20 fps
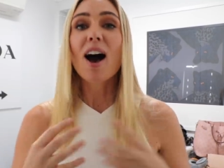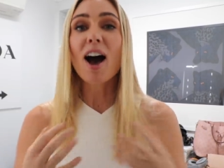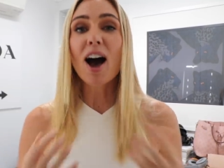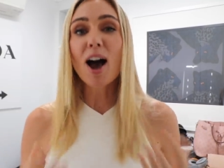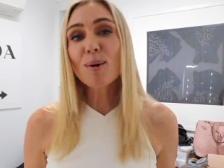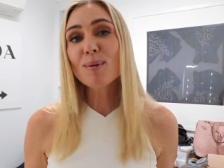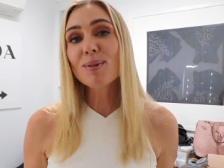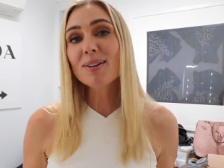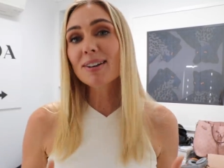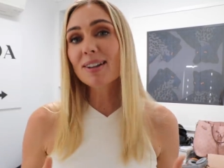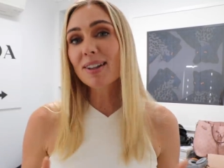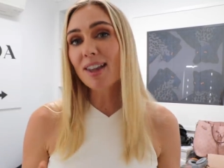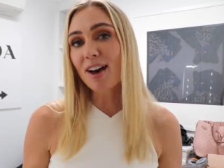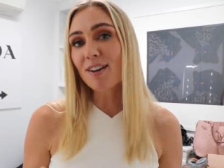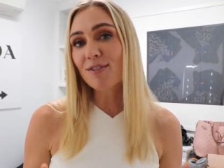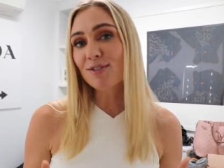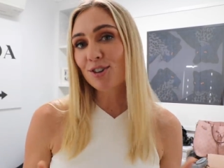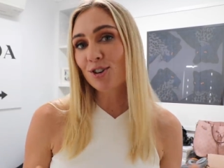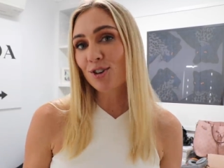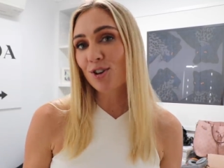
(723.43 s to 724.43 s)
I would
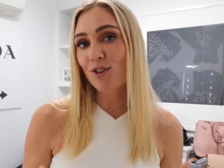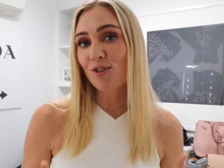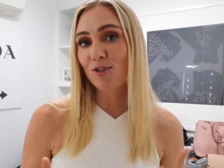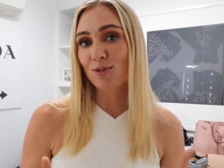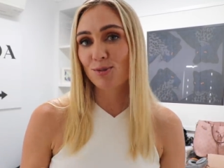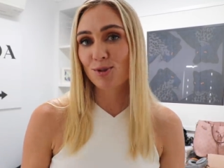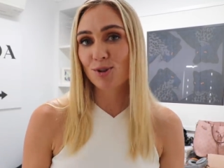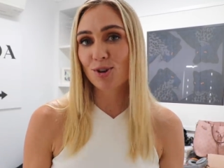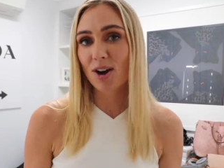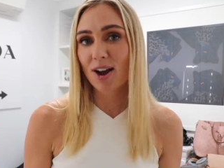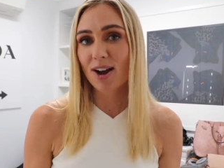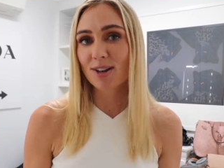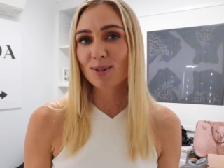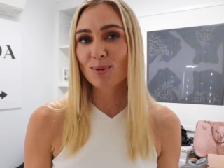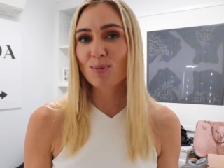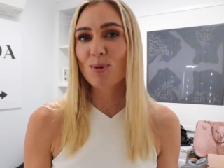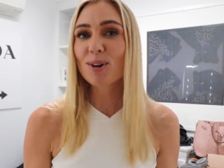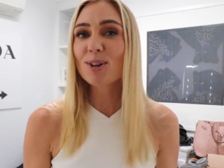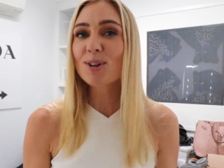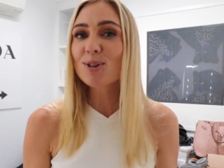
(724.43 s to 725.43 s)
love to know from you guys,
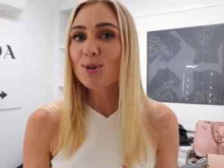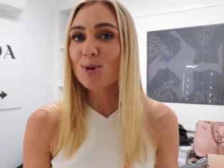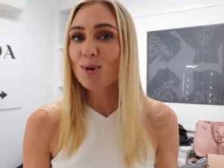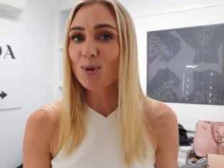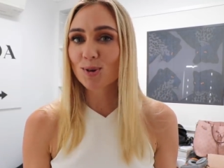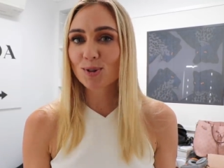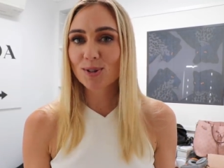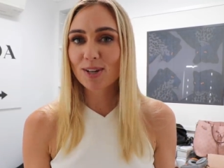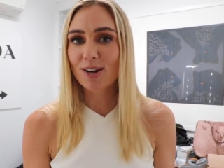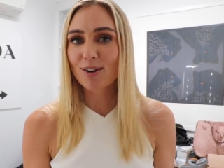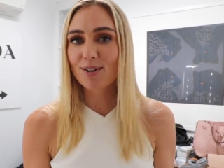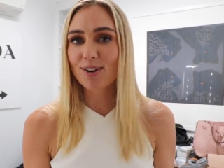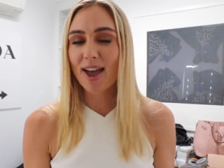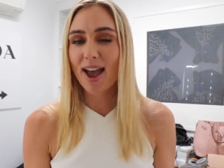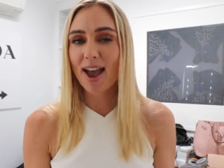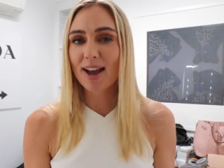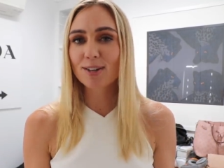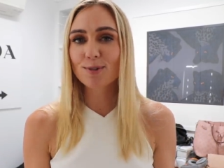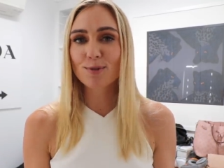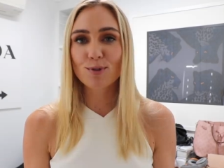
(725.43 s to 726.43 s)
what are your secret
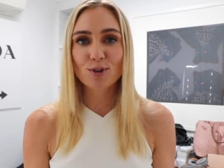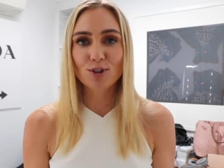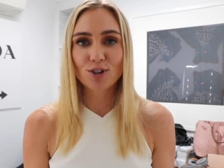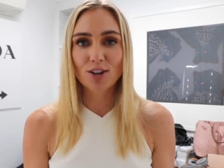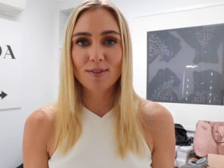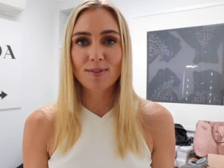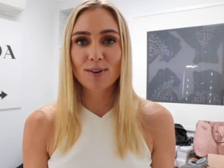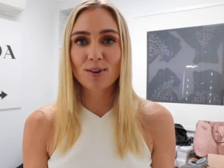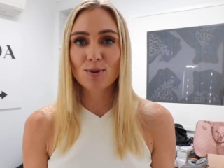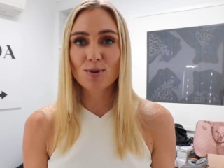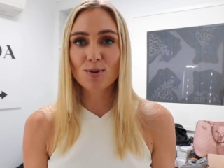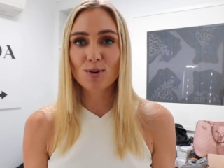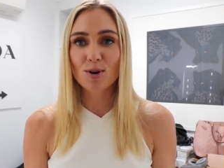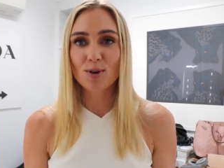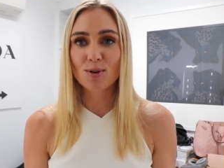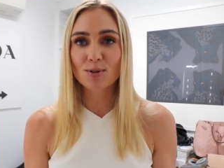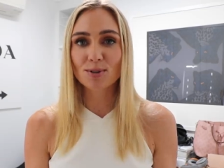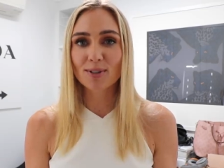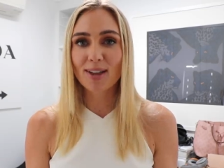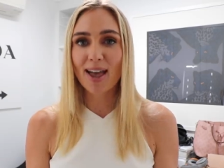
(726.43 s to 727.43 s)
hacks for achieving your
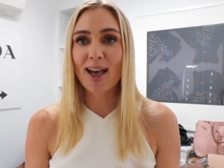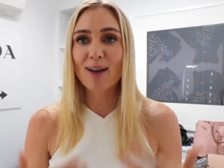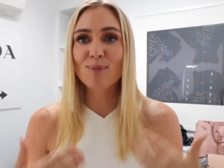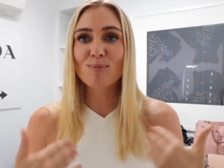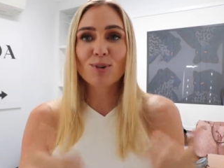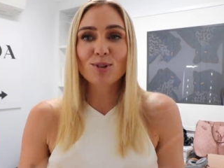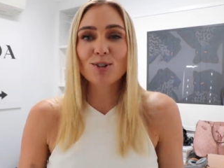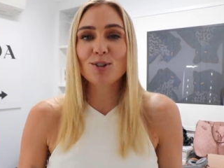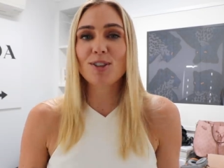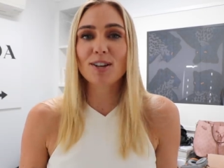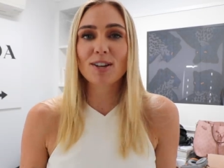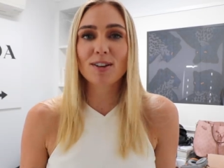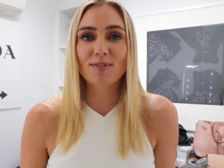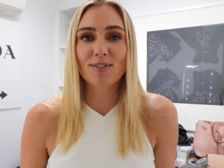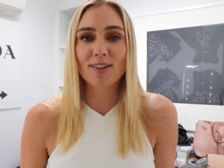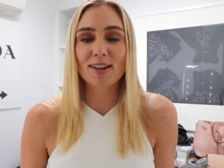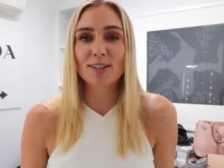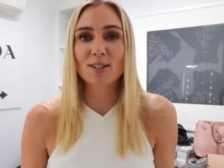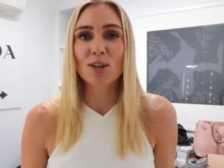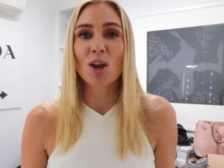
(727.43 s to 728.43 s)
goals? And what do you think of
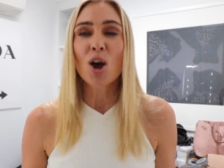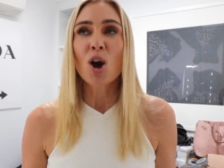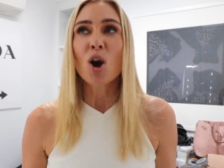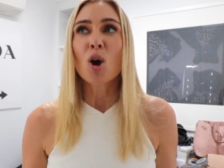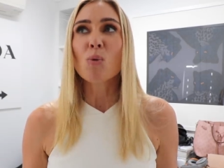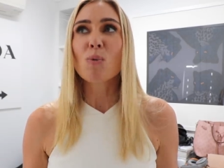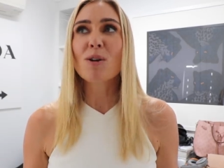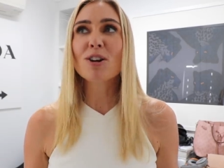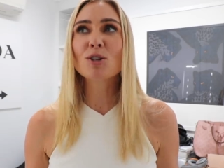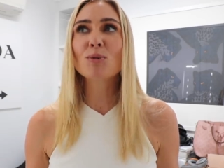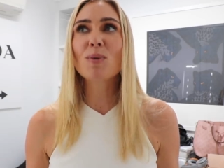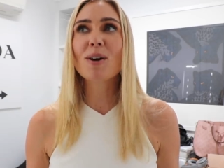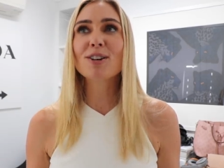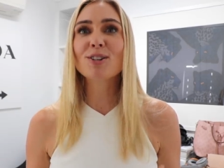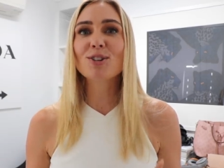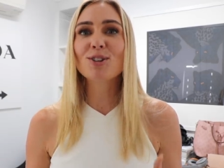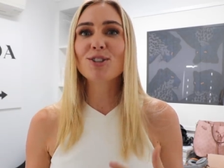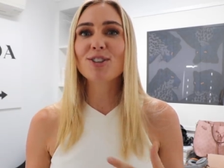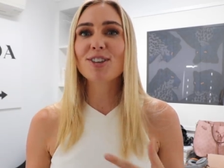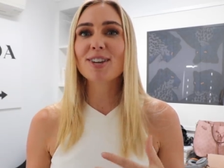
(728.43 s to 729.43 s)
these? Which one
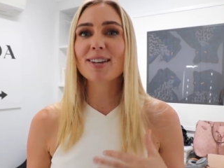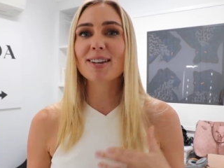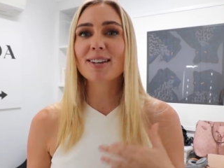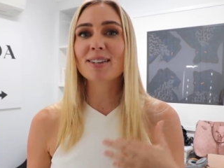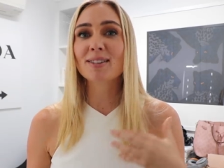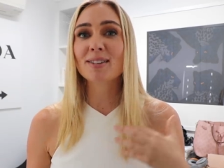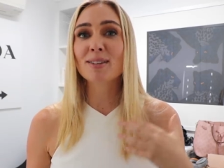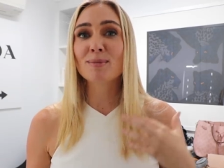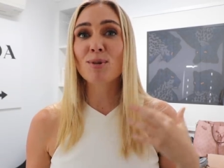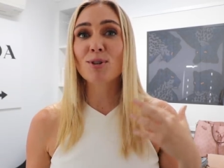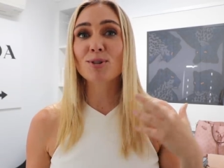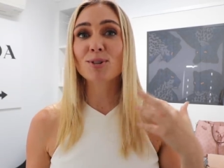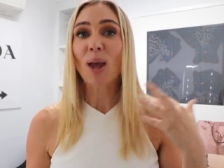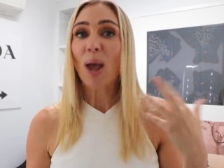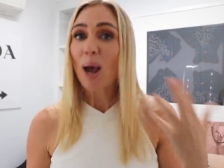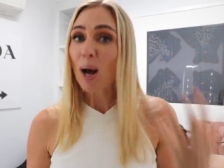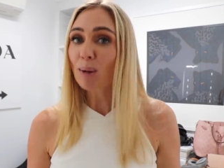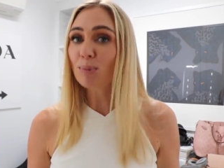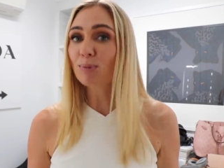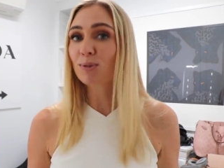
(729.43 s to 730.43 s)
do you think is the most
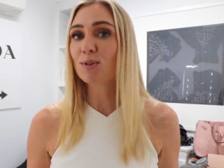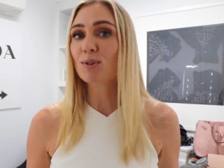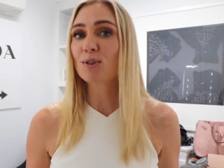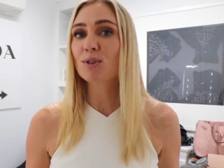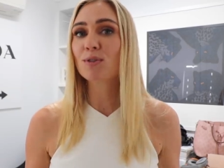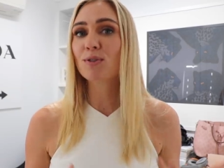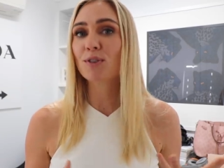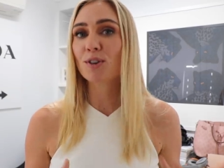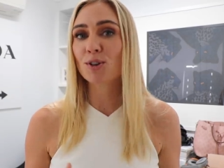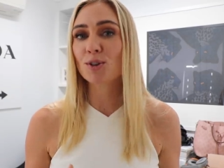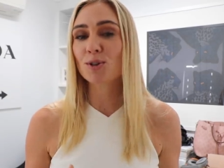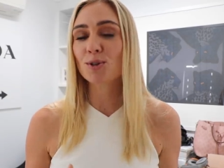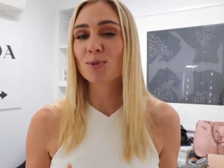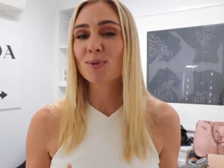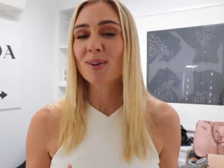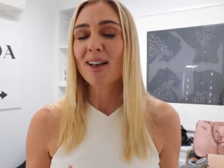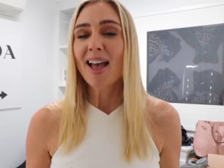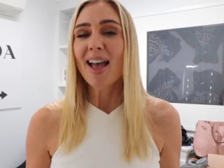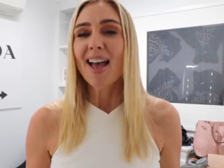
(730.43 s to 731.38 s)
helpful for you?